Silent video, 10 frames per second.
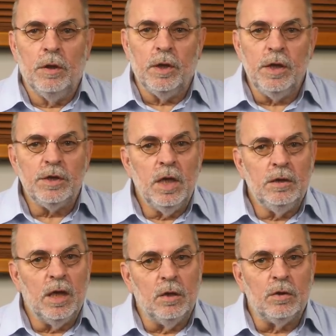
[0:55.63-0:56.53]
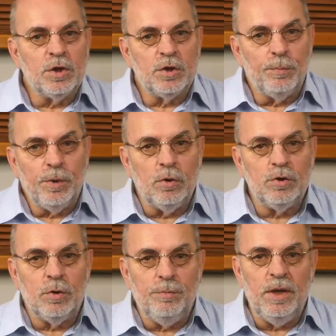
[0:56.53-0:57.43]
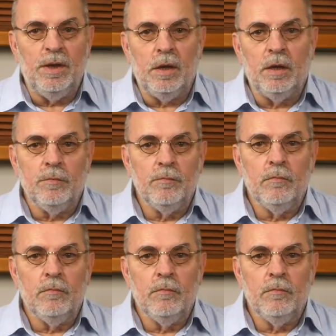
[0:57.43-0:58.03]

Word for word: things that are not supposed to be there.